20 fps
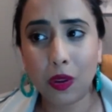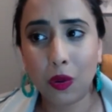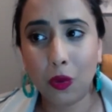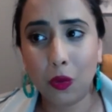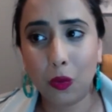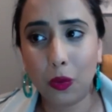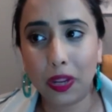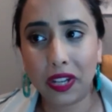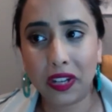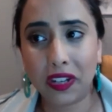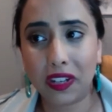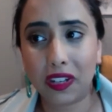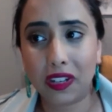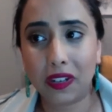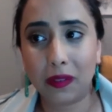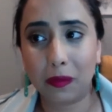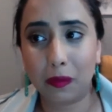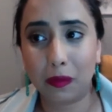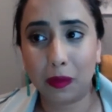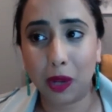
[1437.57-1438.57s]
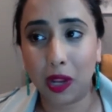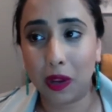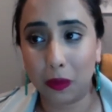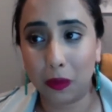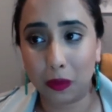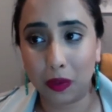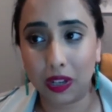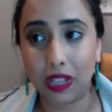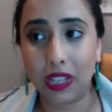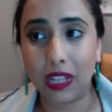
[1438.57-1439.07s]
we could
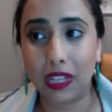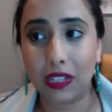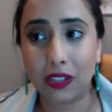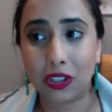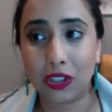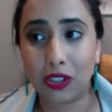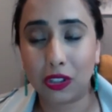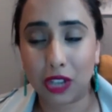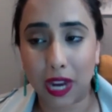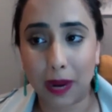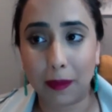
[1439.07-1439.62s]
really shape